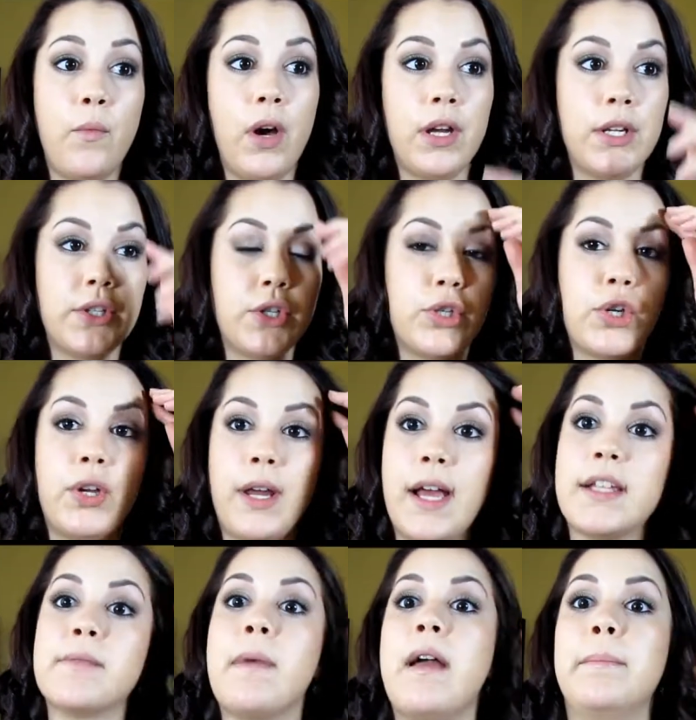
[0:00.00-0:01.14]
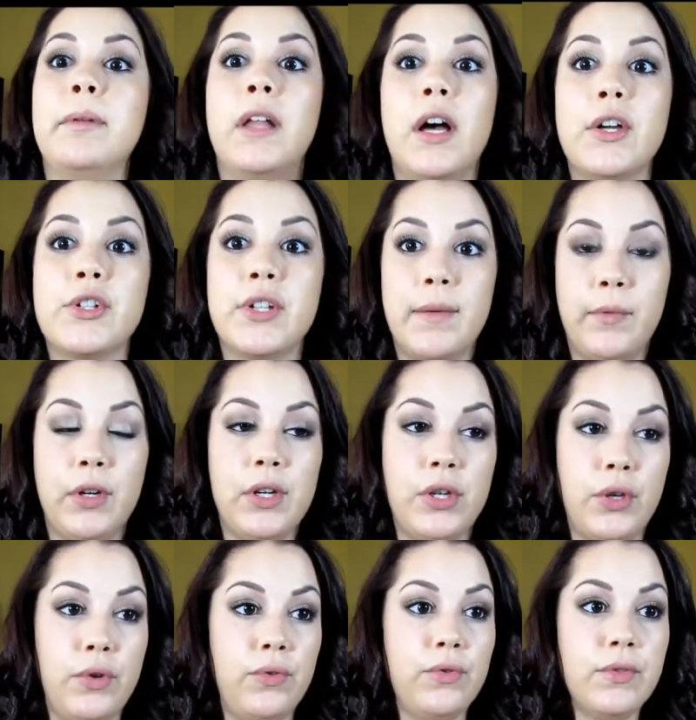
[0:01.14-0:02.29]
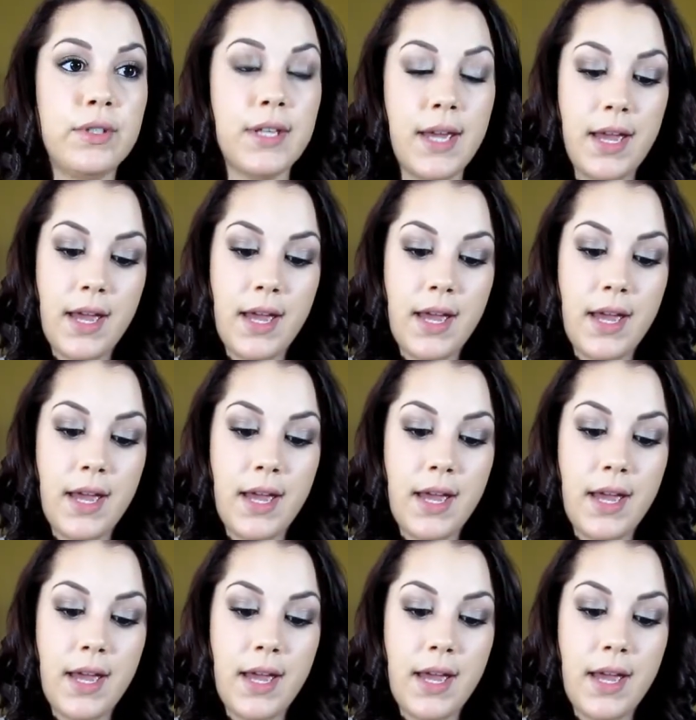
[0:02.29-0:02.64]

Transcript: wanted to show you guys my blush that I'm going to use.